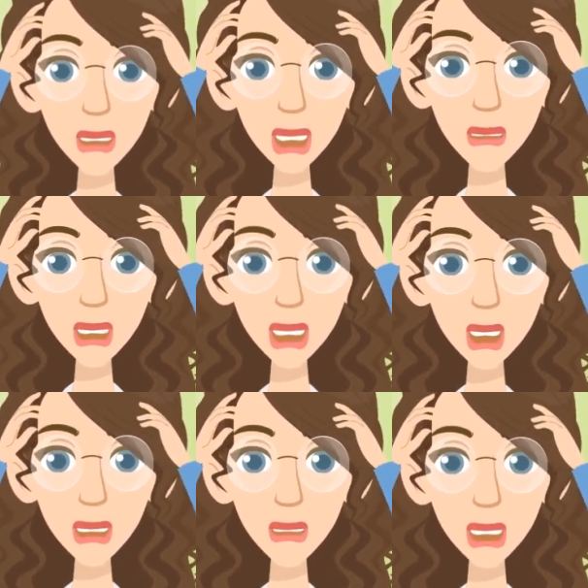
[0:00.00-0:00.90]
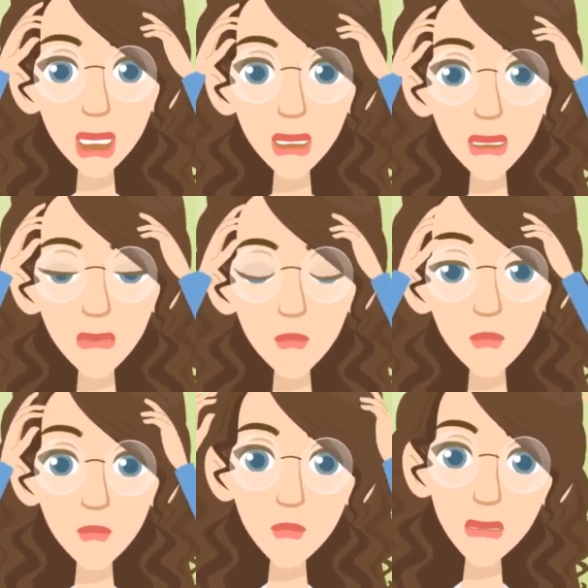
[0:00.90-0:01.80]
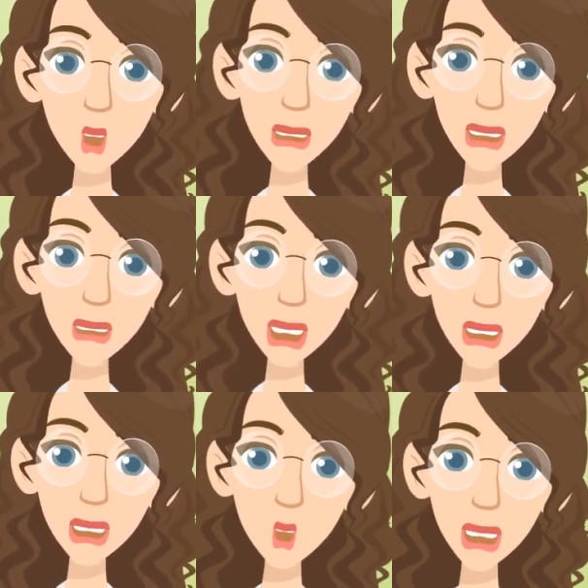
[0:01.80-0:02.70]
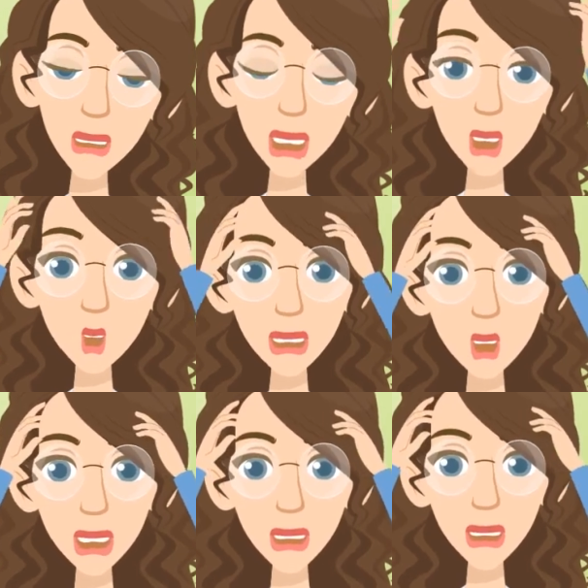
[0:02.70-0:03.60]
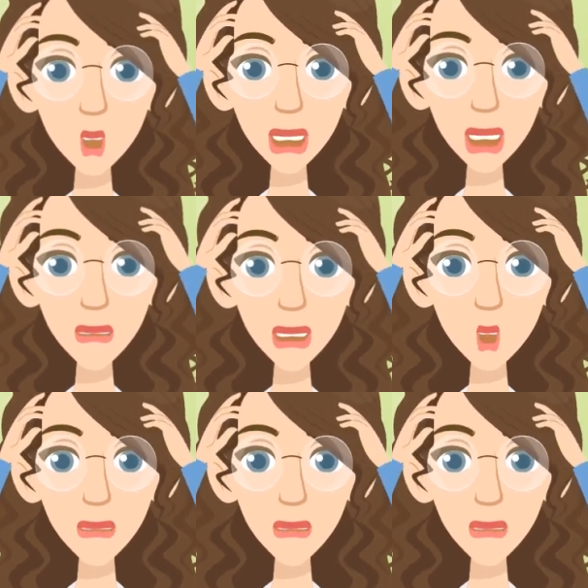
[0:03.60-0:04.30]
rate is rather high if we do not make payment before payment due date.